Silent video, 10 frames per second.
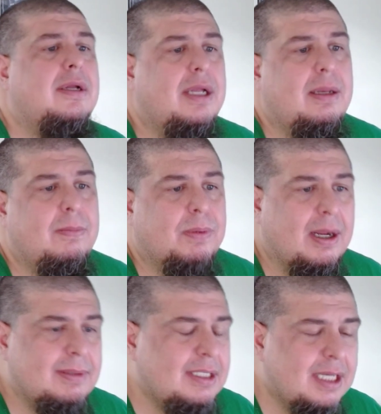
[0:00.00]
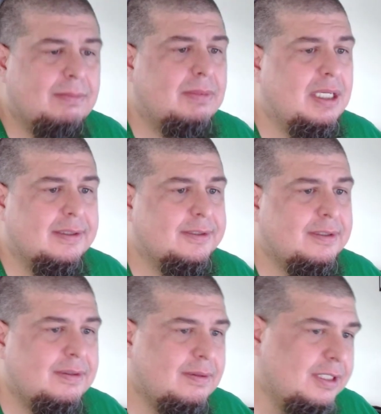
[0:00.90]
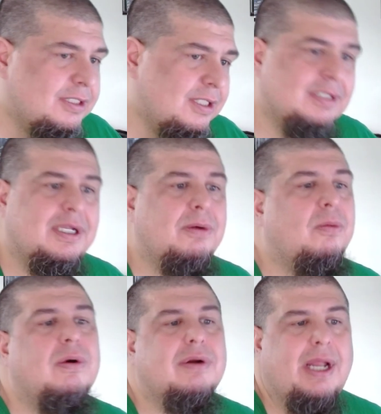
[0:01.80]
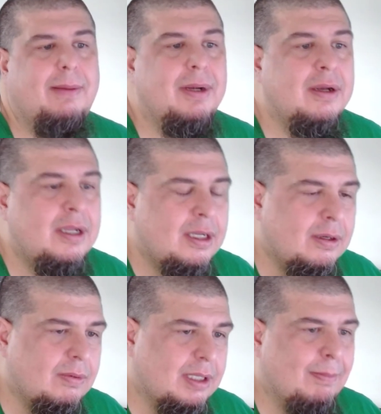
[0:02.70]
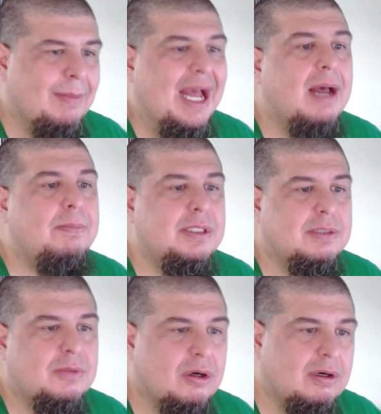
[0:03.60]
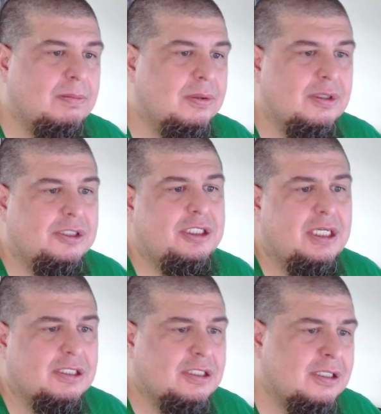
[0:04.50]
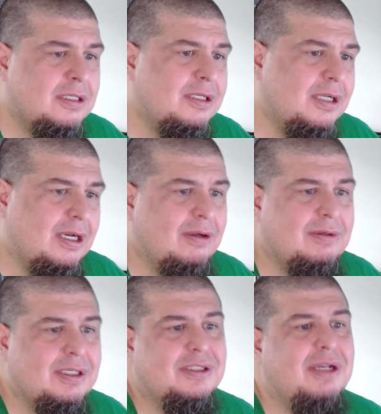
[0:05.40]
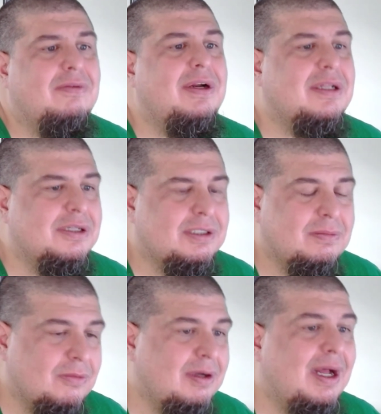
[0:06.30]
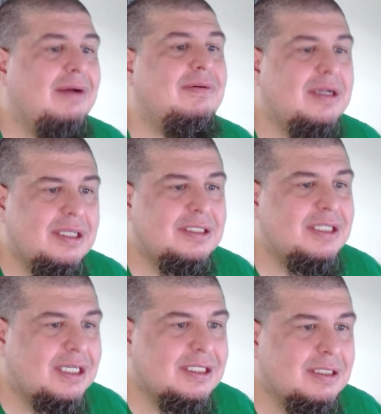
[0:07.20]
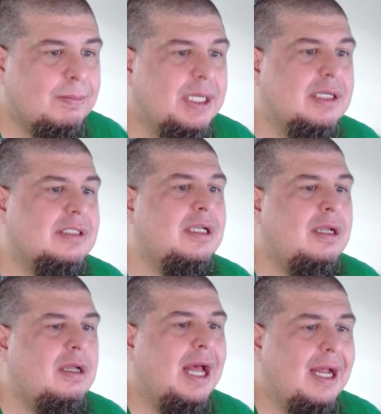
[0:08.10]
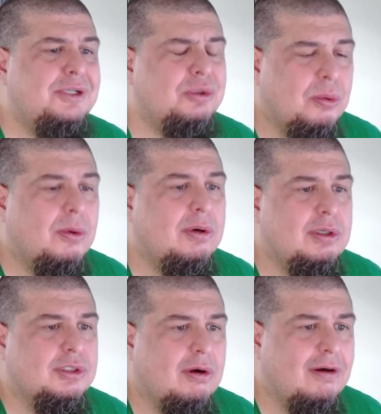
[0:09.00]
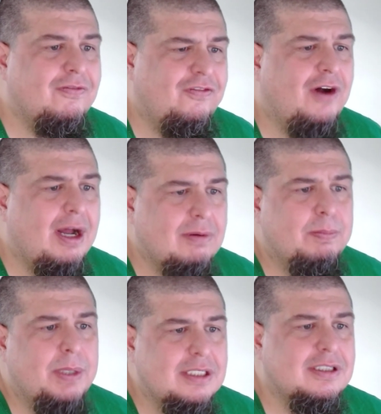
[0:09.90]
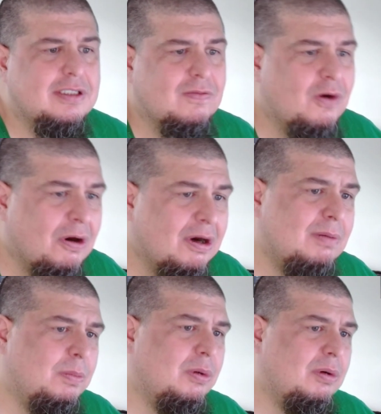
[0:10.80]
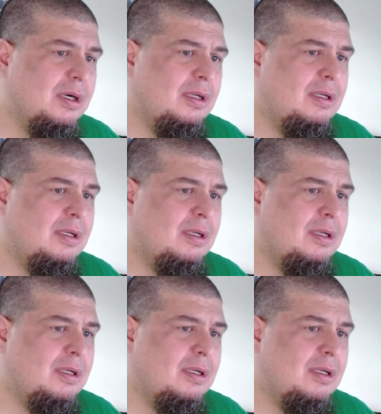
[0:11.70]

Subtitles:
and probably not much. It's just like wargaming with a map and some cardboard shits. You can say realism. Well, how realistic is it? Because actual wars aren't fought with pieces of cardboard.